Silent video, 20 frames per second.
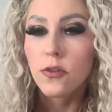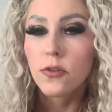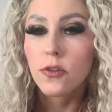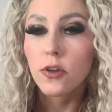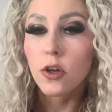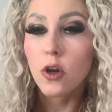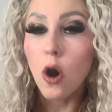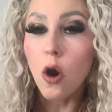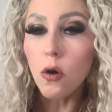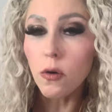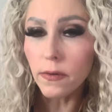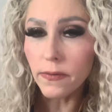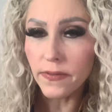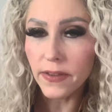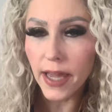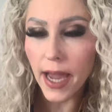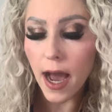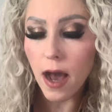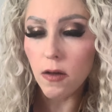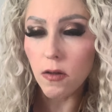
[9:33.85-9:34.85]
The goal of
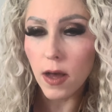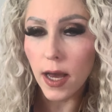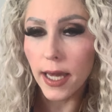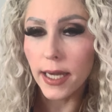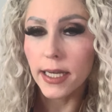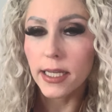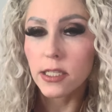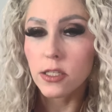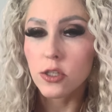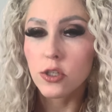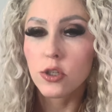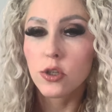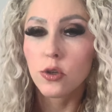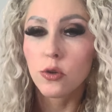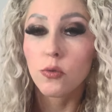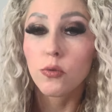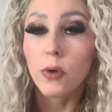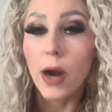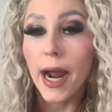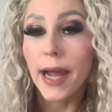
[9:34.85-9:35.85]
the outline is
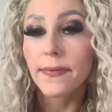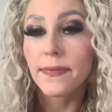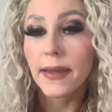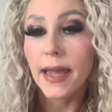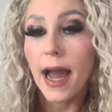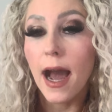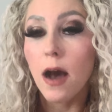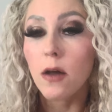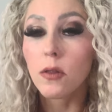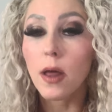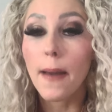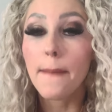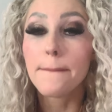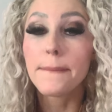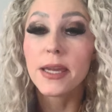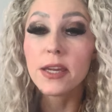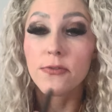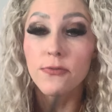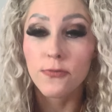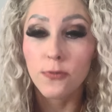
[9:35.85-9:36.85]
to write the outline
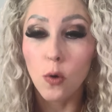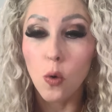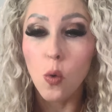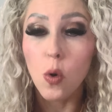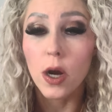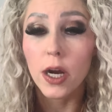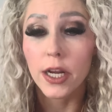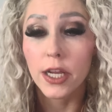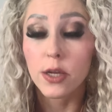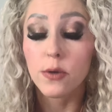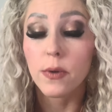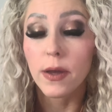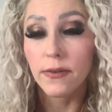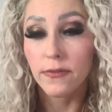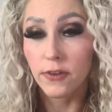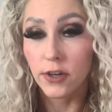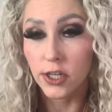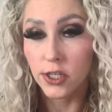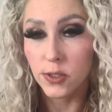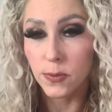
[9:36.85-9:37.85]
before you
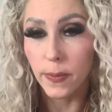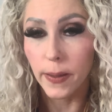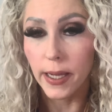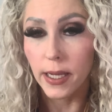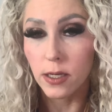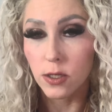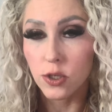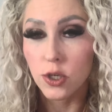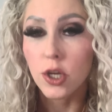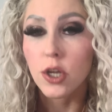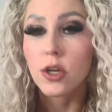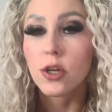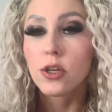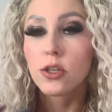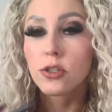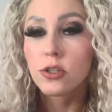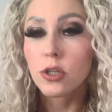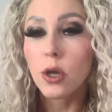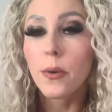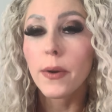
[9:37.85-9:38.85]
give your speech
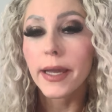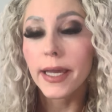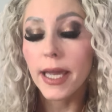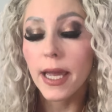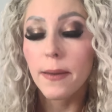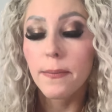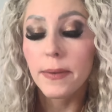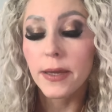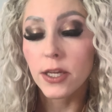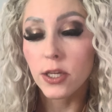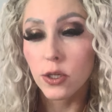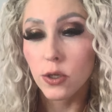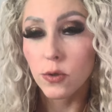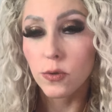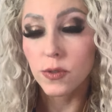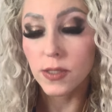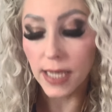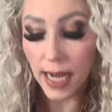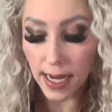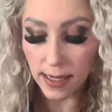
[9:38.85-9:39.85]
so it can be
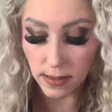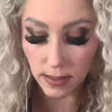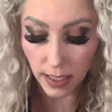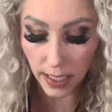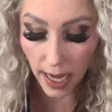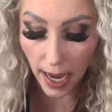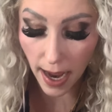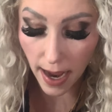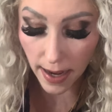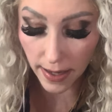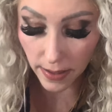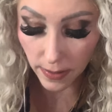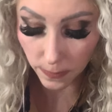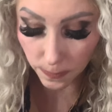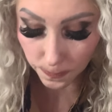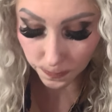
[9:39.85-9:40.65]
used as a guide.